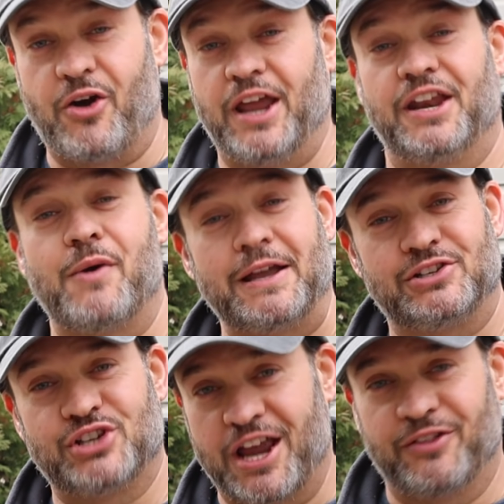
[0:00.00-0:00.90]
right, now I
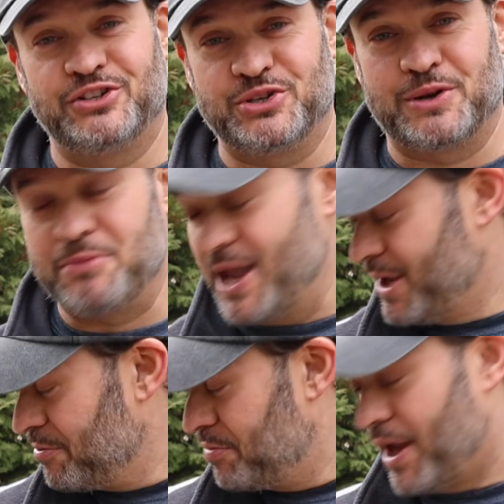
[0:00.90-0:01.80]
challenge you to make
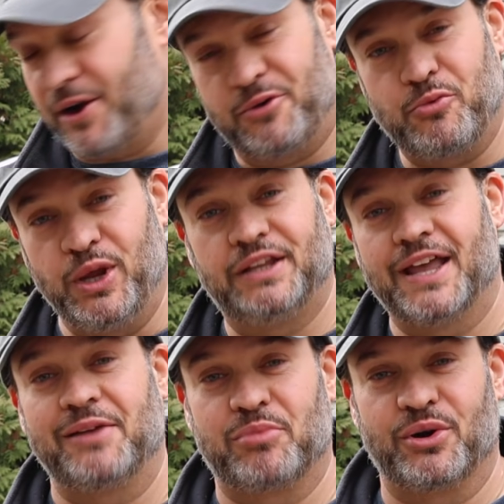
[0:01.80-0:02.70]
a better
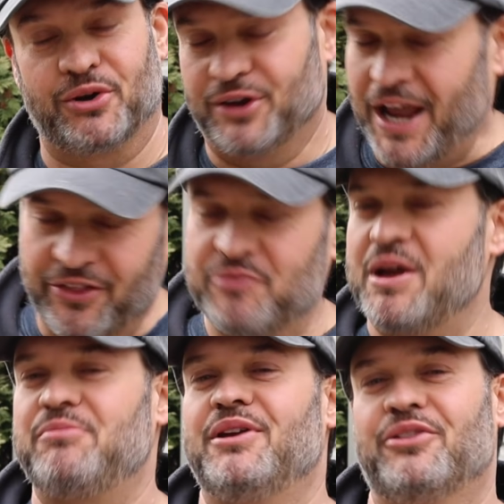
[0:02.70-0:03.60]
weeknight burger. Yeah, there
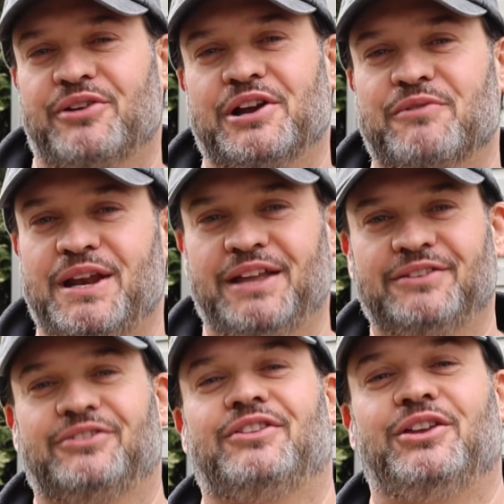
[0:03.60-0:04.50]
might be other
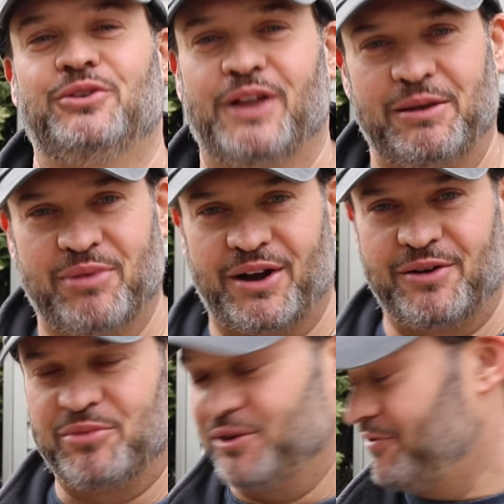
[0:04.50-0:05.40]
ingredients that you like better,
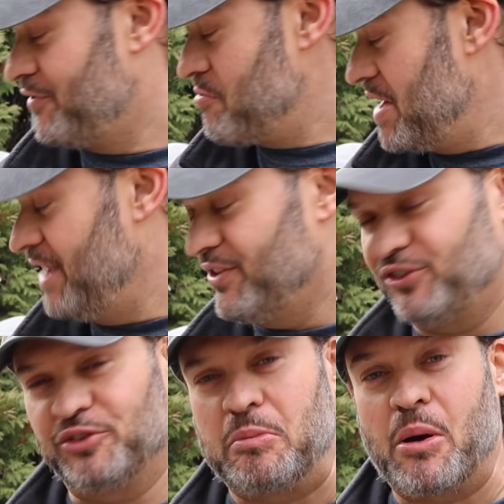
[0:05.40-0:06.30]
but for me,
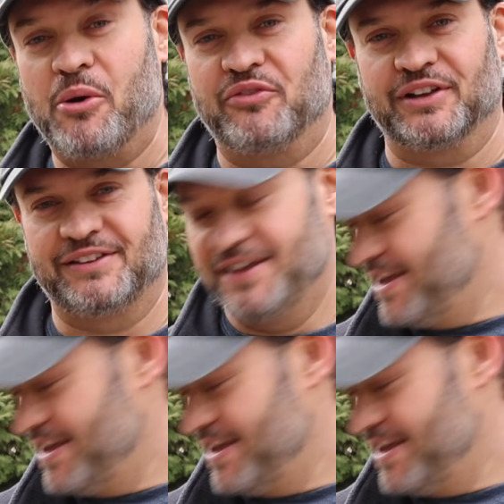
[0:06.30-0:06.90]
this is perfect.